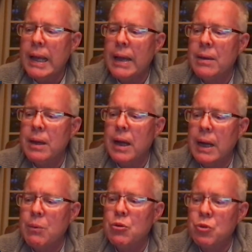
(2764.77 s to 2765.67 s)
And
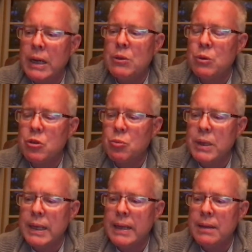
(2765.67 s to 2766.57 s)
I was trying to
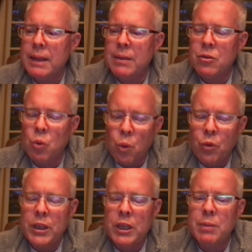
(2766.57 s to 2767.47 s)
explain that this
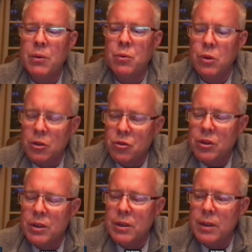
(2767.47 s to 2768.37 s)
whole thing about
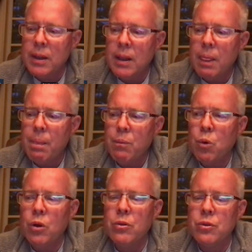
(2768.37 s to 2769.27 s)
Russia
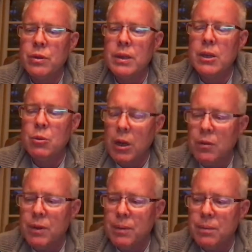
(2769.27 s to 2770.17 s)
was
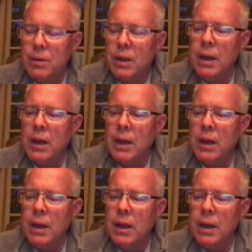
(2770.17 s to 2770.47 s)
irrelevant.